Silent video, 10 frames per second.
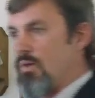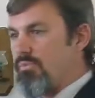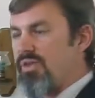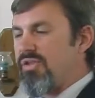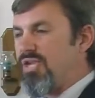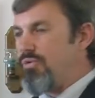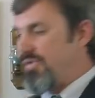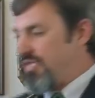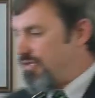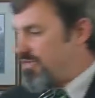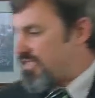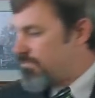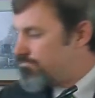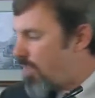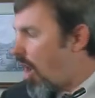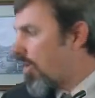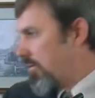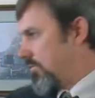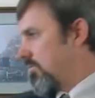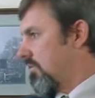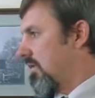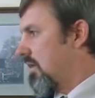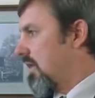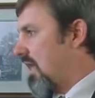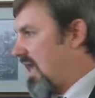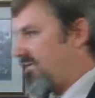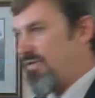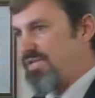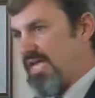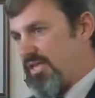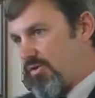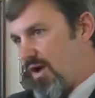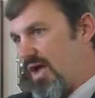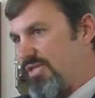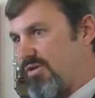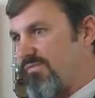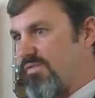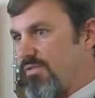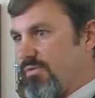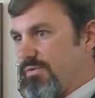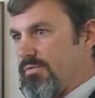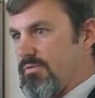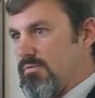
Brethren, you would do it tomorrow if you take your eyes off the Lord.